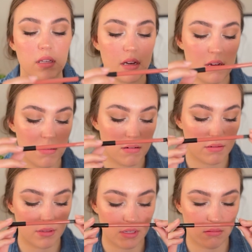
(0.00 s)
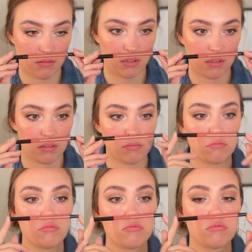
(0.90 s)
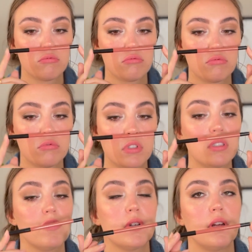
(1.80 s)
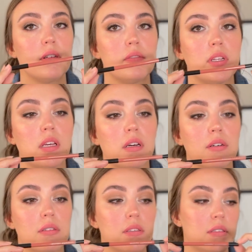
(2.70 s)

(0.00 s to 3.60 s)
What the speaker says: oh, this was just for another video.